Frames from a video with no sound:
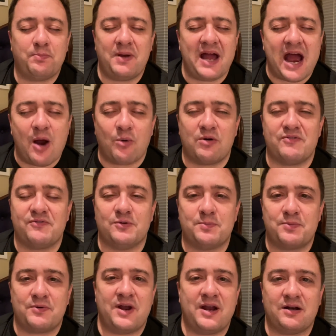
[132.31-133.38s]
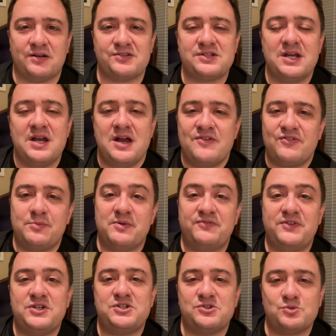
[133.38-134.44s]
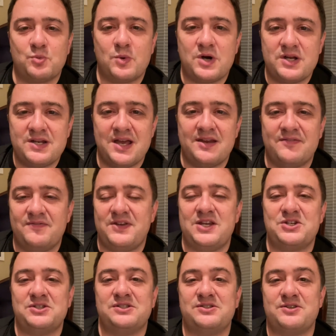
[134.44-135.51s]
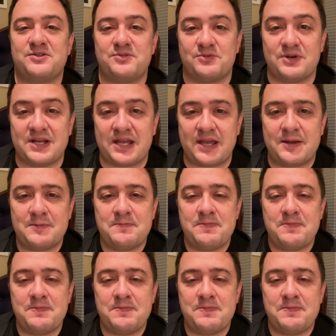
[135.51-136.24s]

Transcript: powerful prayers from Ephesians 1 and Ephesians 3